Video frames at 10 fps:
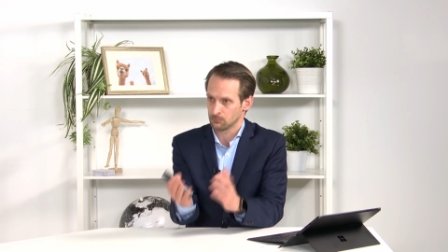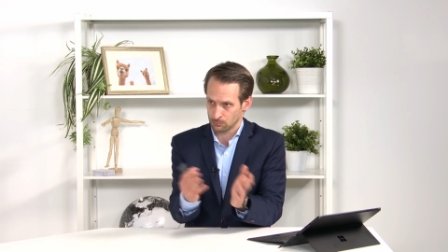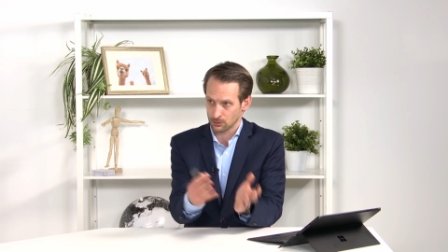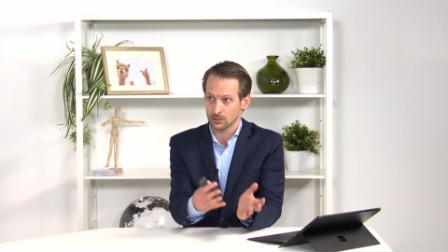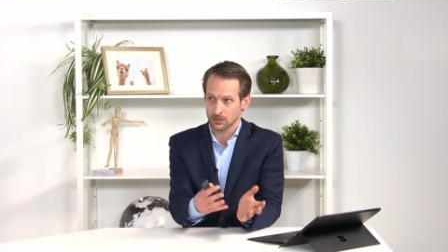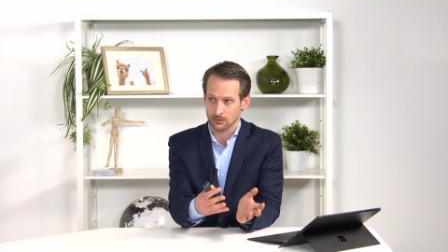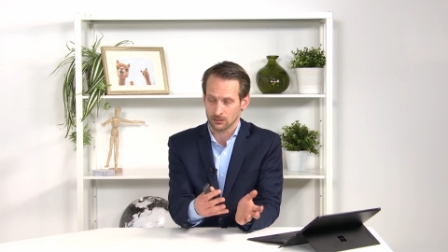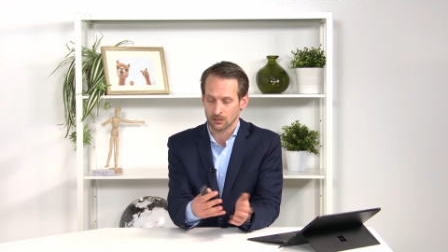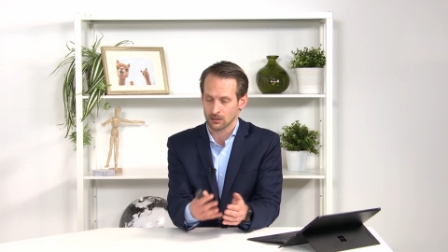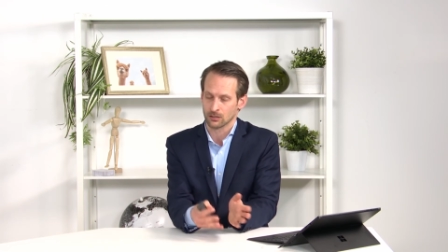
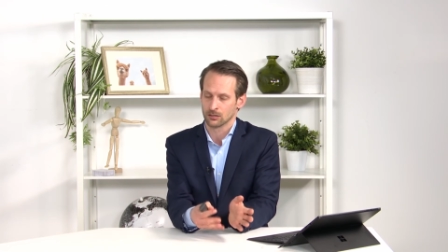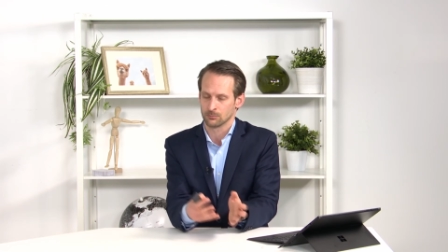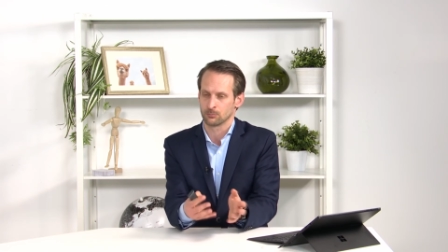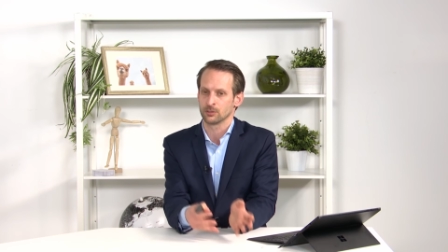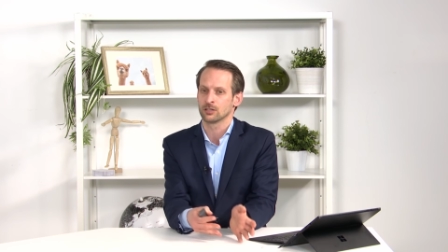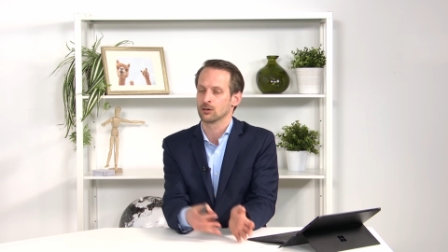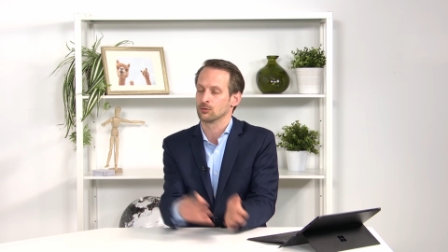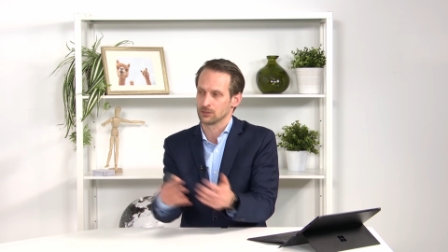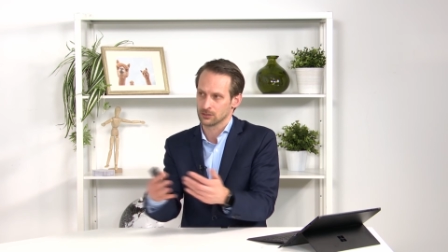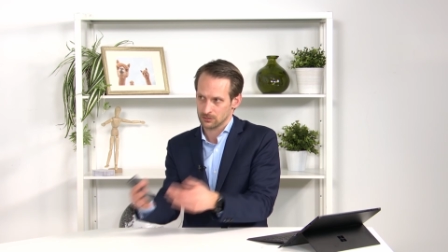
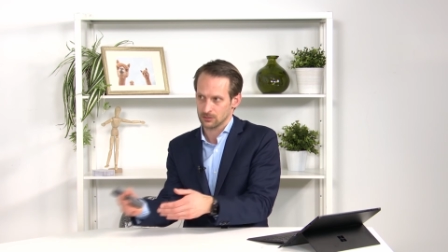pre-COVID,